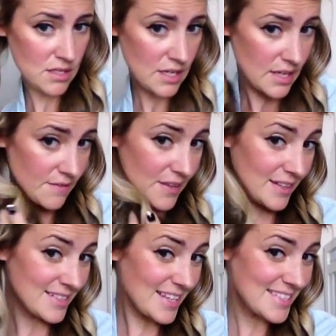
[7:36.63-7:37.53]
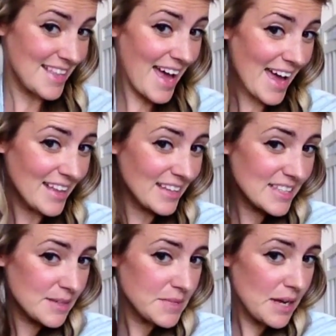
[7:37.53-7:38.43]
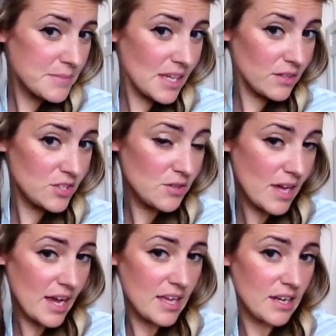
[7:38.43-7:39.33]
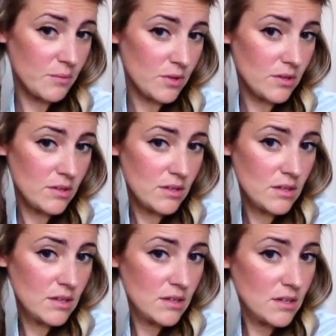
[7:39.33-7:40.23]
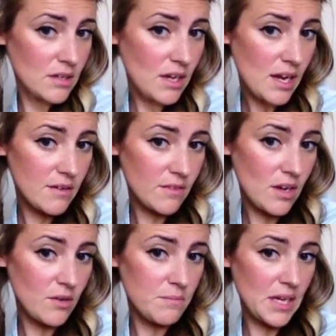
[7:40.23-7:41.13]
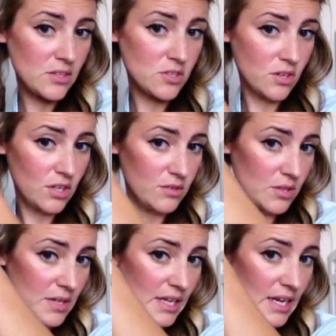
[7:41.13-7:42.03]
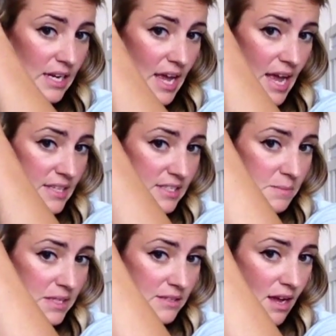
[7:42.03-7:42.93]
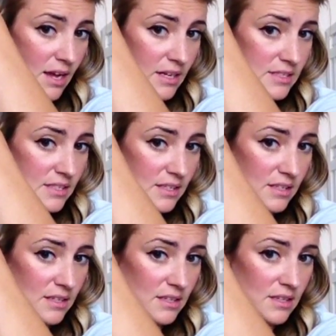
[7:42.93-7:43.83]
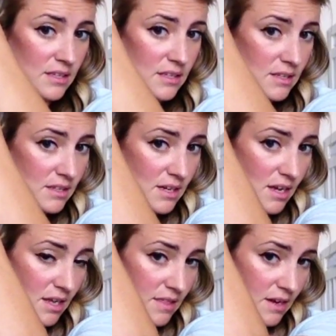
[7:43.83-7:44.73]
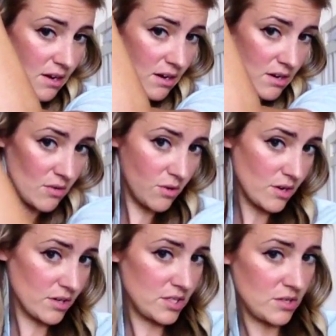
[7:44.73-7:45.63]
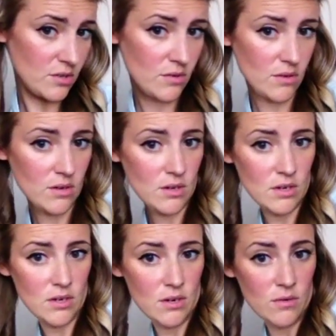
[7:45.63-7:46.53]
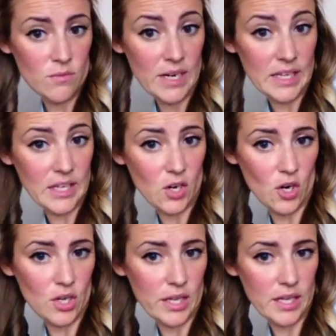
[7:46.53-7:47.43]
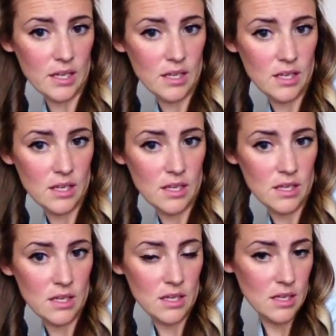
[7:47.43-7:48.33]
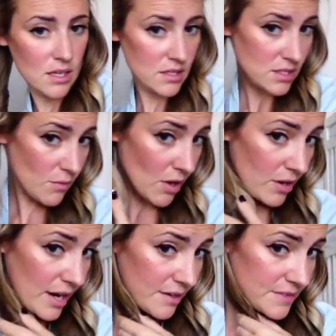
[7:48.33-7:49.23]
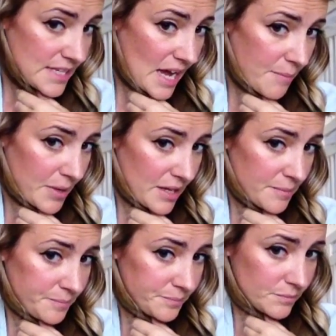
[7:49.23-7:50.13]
And if it does that, like sometimes I'll do that and it will kind of go, make sure you do it again. It has to be tight on there in order to really curl it. So I'll kind of tap it